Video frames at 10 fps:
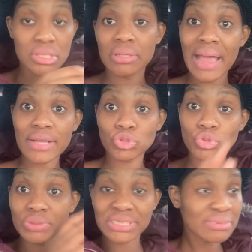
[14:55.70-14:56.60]
Like
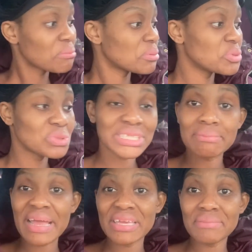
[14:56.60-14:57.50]
2 weeks from now, I know say
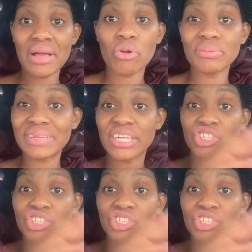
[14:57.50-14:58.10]
my eat bill comes out